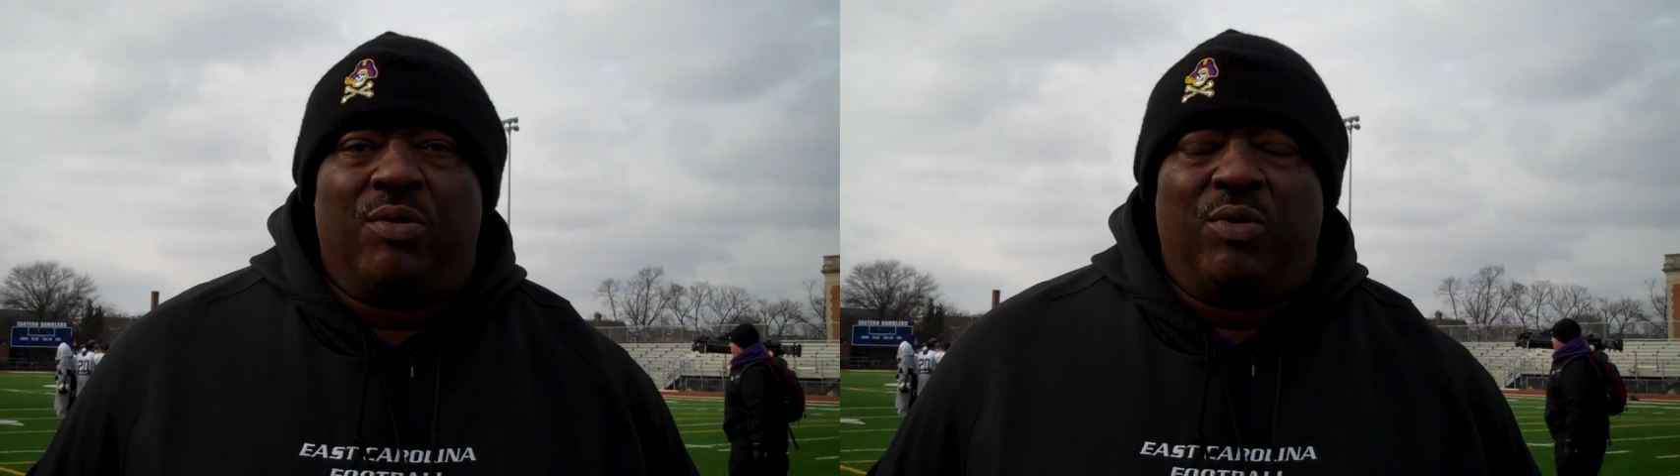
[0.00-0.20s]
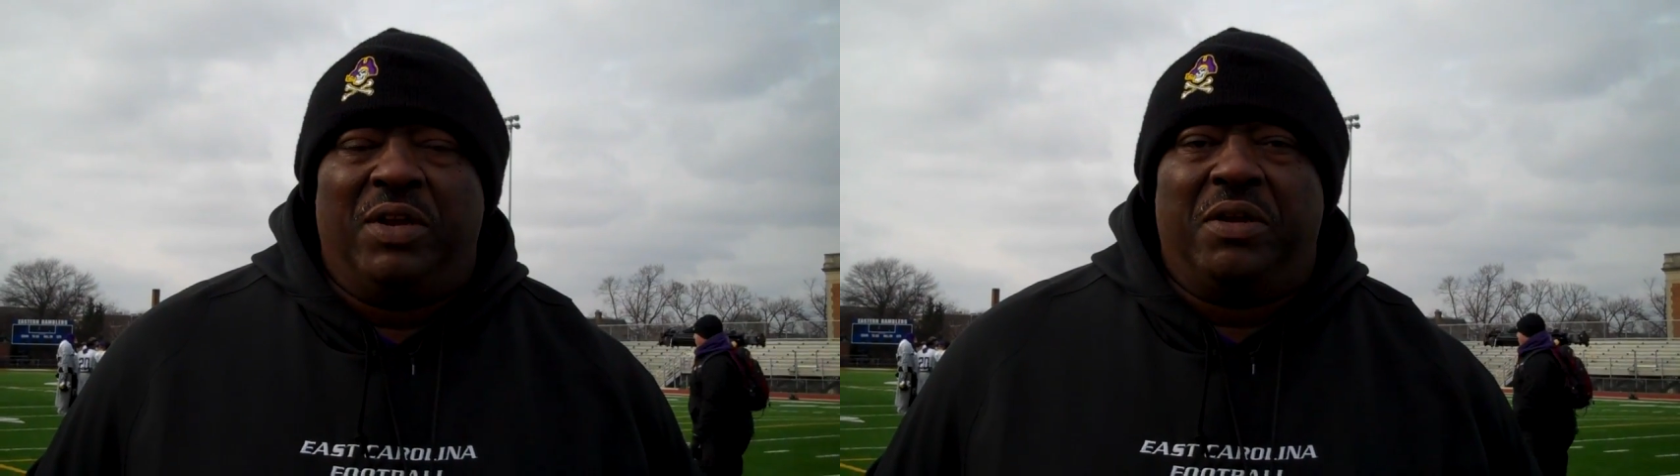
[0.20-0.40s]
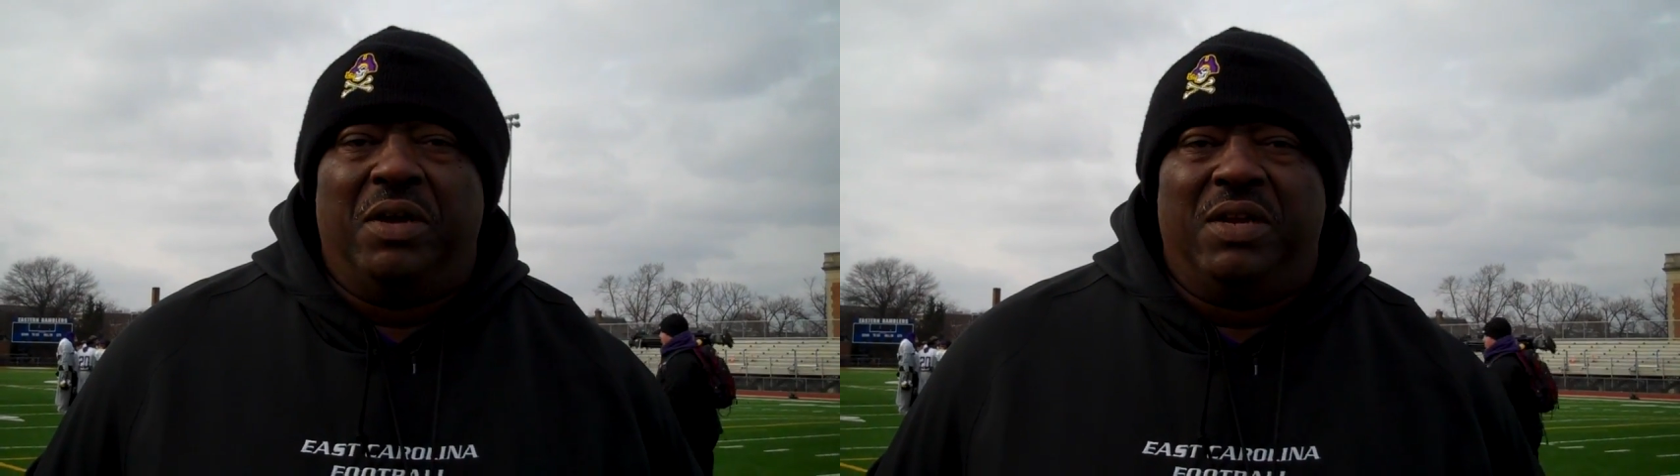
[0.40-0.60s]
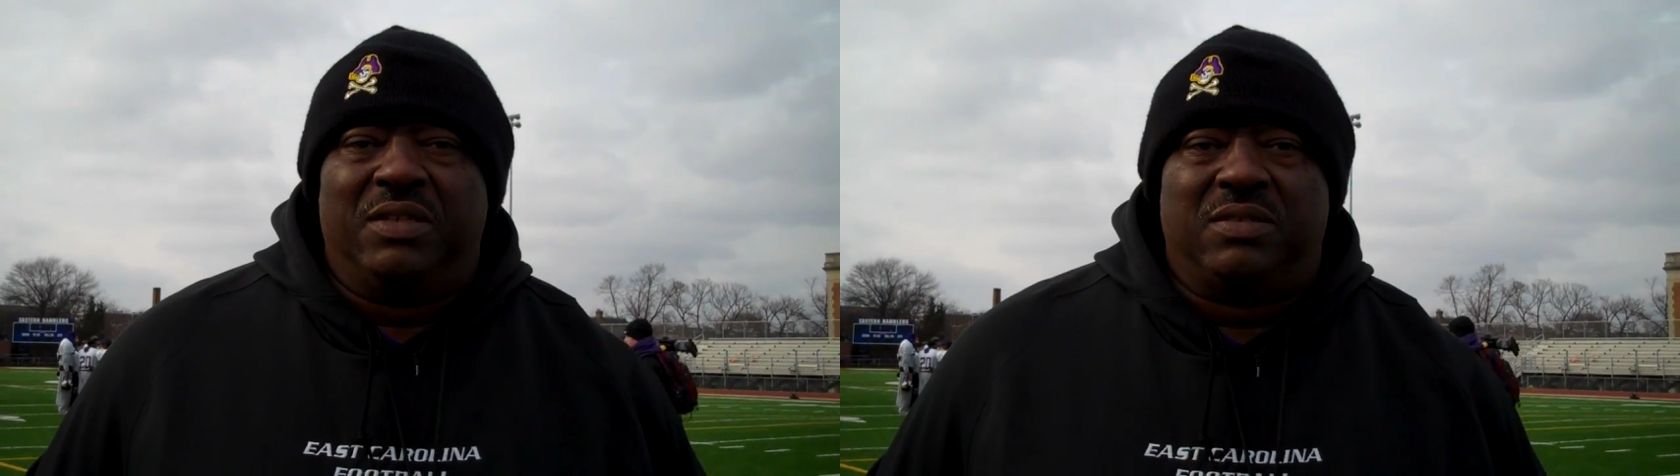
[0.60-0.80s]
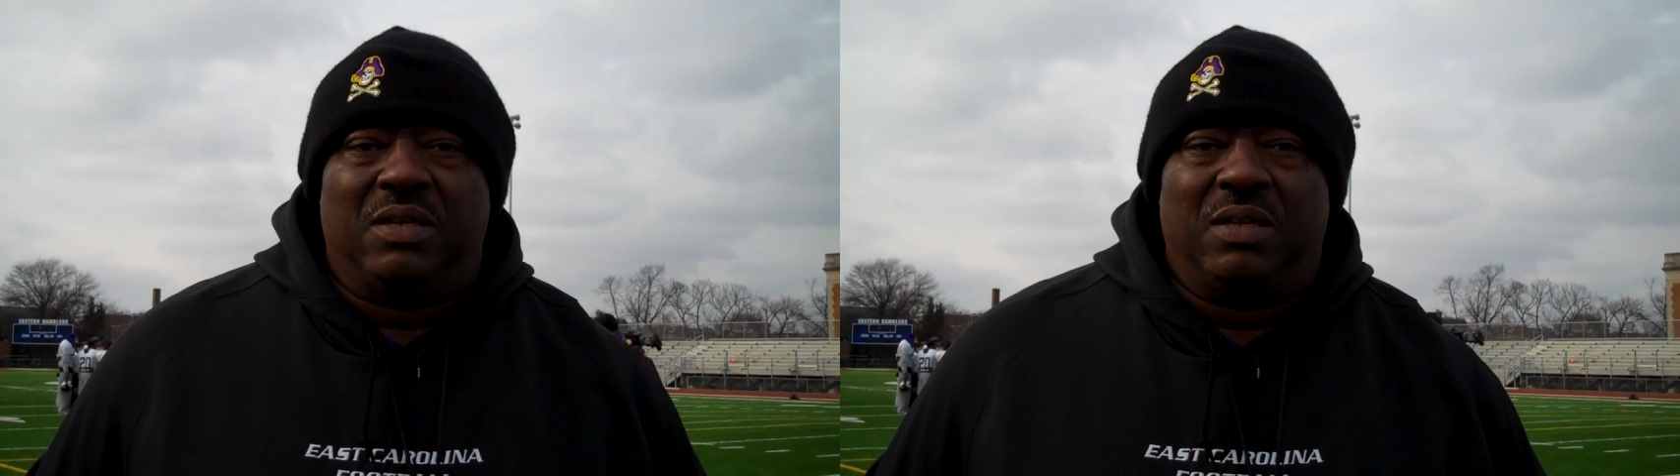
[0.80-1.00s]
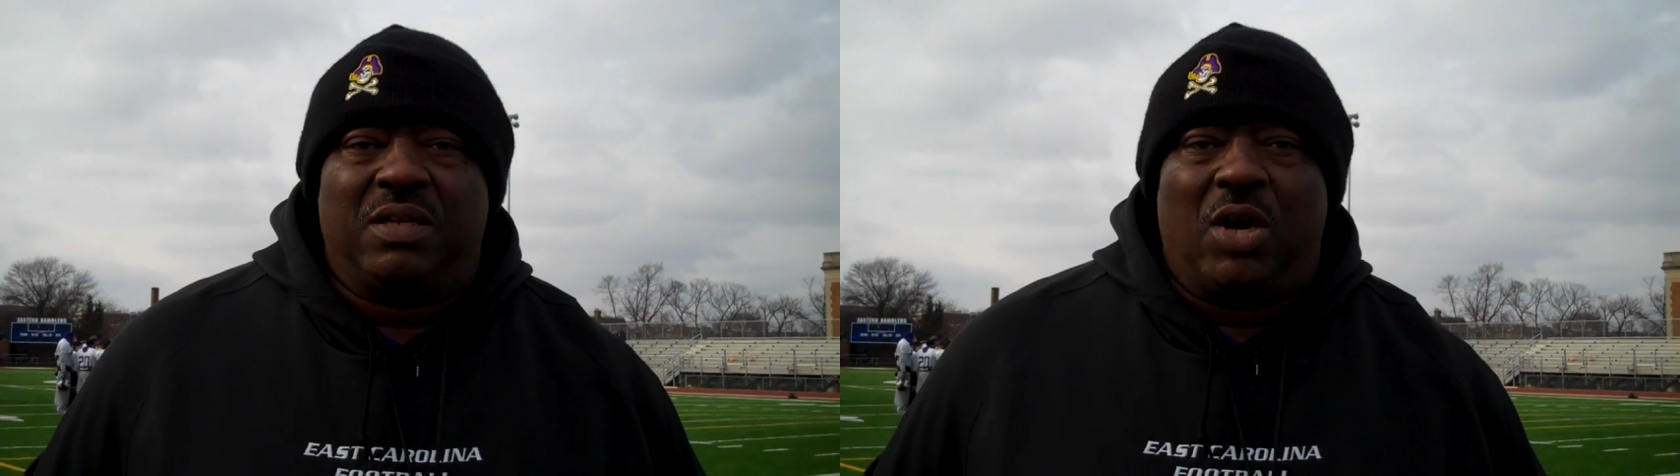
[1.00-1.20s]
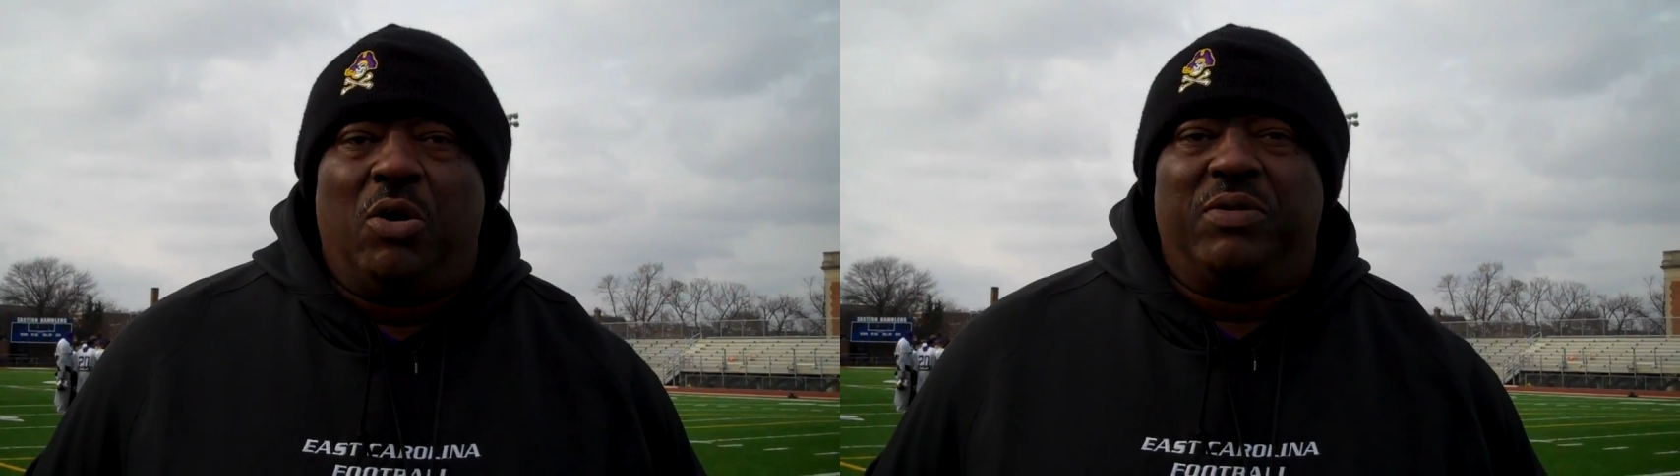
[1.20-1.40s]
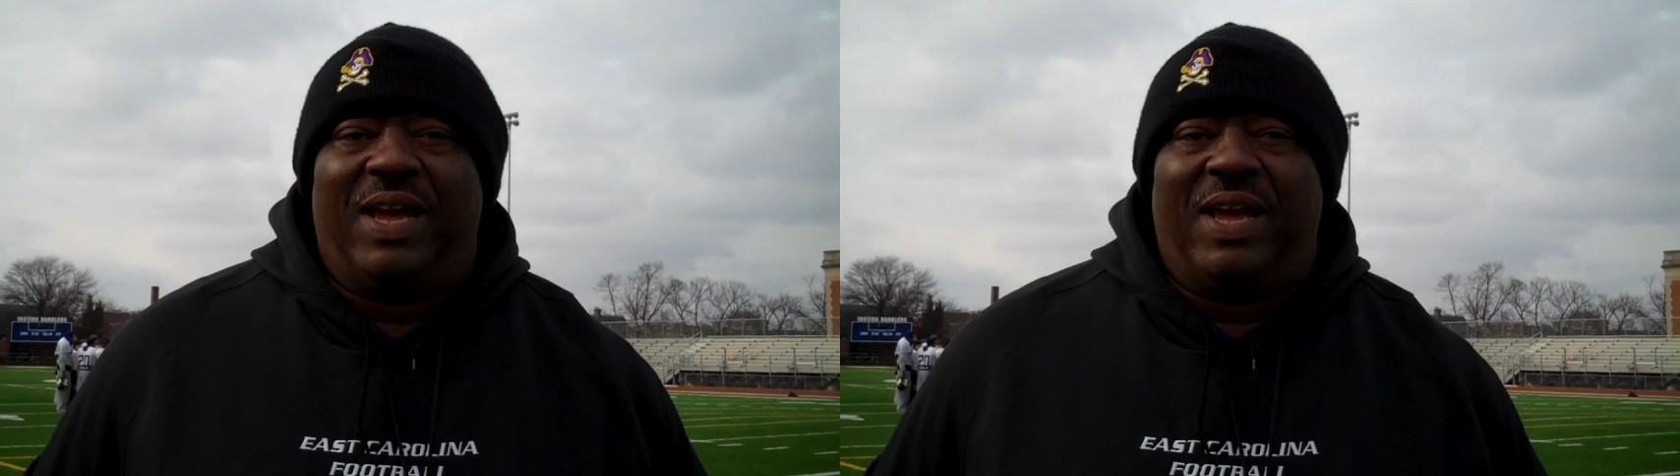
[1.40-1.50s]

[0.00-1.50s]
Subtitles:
really good. It's a cold